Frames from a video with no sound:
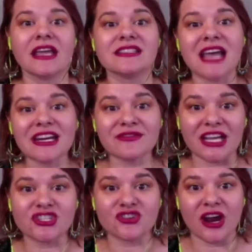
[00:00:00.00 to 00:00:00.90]
side
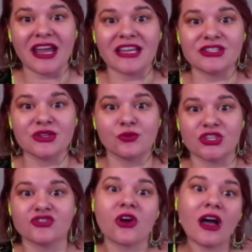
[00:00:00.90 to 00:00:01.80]
effects trying to
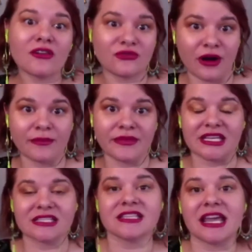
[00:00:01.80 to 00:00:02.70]
withdraw from
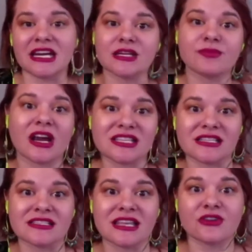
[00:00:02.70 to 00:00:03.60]
these
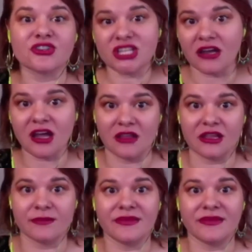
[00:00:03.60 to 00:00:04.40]
antidepressants that they're stuck on them.